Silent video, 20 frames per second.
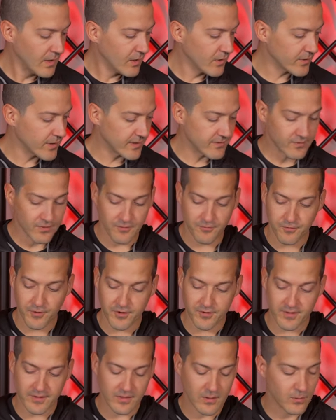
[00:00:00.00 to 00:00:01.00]
Okay, so the
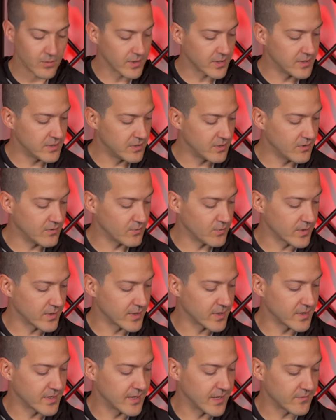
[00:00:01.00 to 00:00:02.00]
first thing that we're going to do is we're
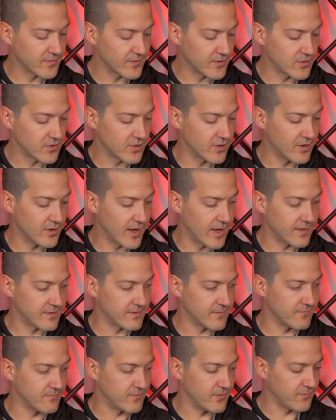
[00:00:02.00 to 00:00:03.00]
going to connect the Shure
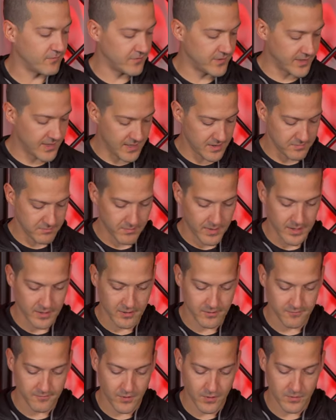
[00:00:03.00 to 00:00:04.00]
SM58
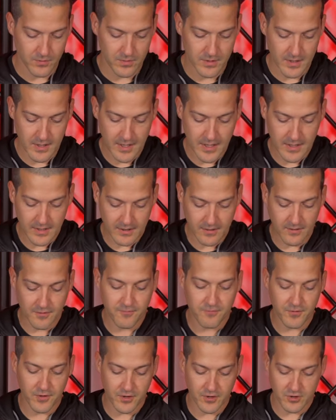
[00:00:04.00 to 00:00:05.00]
microphone to the
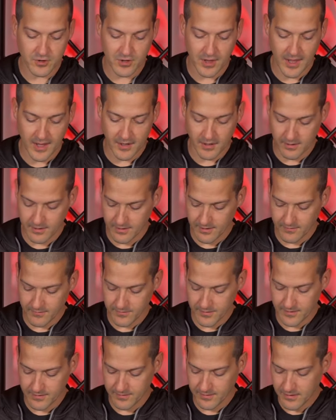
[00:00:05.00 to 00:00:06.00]
first channel of
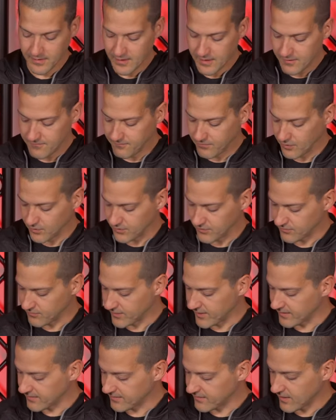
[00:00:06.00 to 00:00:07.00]
the
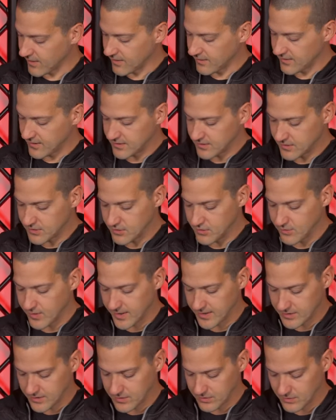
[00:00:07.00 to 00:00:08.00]
Focusrite Scarlett
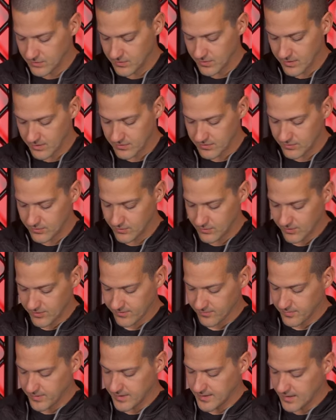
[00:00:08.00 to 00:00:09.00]
2i2
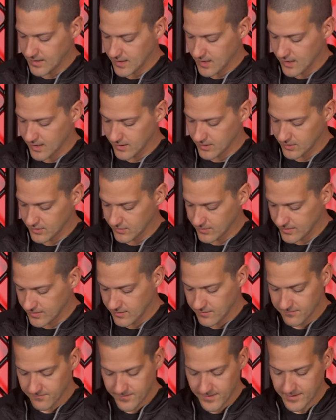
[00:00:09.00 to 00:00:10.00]
USB audio
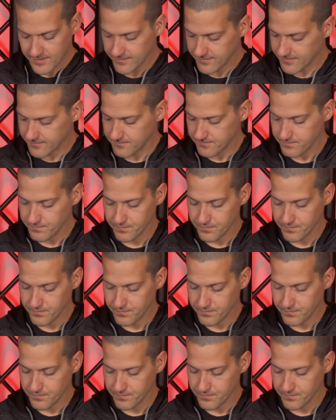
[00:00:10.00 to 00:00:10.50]
interface.